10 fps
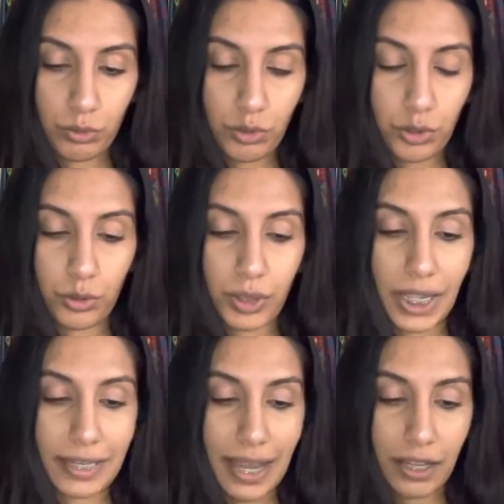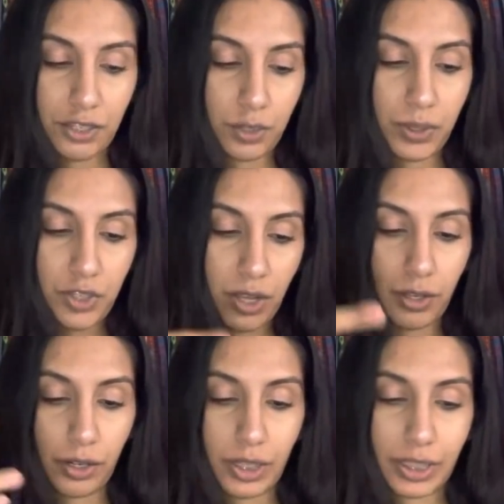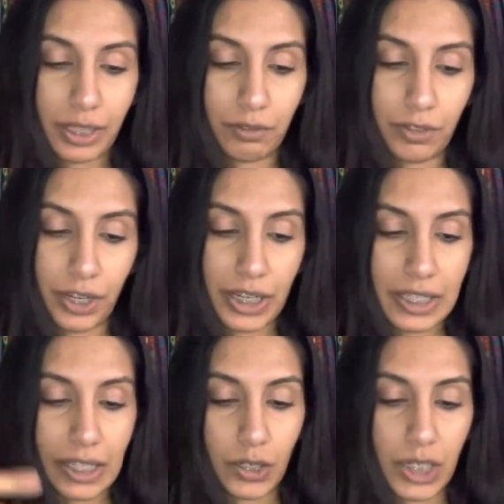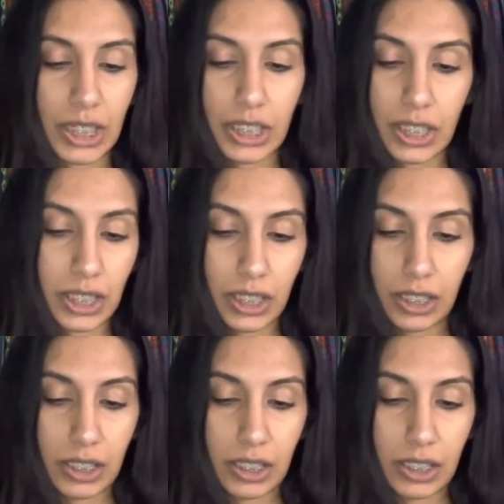to connect to each other in like a very synchronistic,